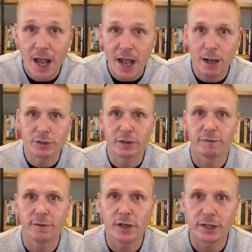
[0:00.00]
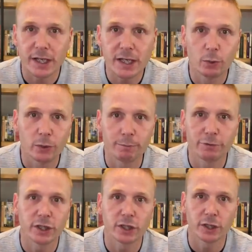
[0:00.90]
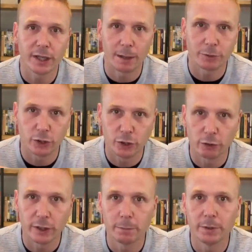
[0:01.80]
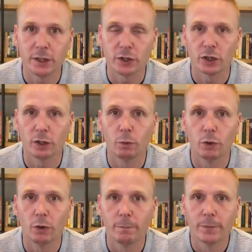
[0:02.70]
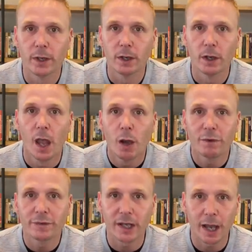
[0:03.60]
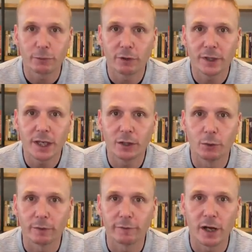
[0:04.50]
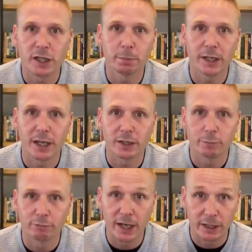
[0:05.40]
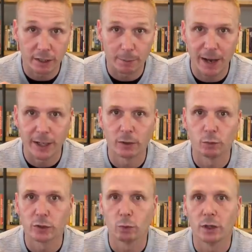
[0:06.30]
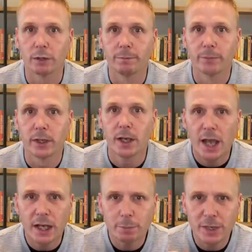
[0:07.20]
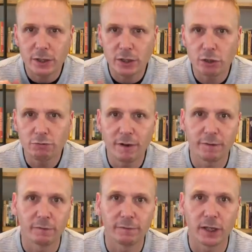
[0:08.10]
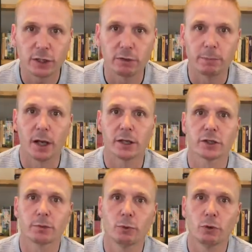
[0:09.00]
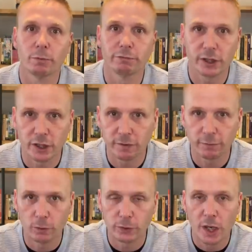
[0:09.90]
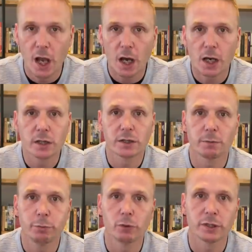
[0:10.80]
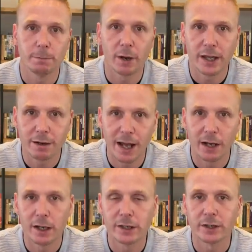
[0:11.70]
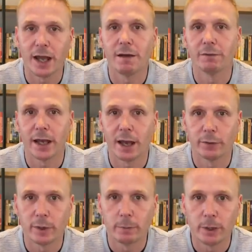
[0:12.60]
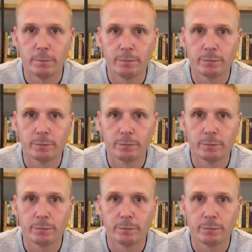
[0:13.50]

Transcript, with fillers: It was the first eagle the British had captured during the Peninsular War. With the capture of the eagle, the French began to break and the battle was won. It had been a terrific victory by a small British force, unsupported by their allies and heavily outnumbered.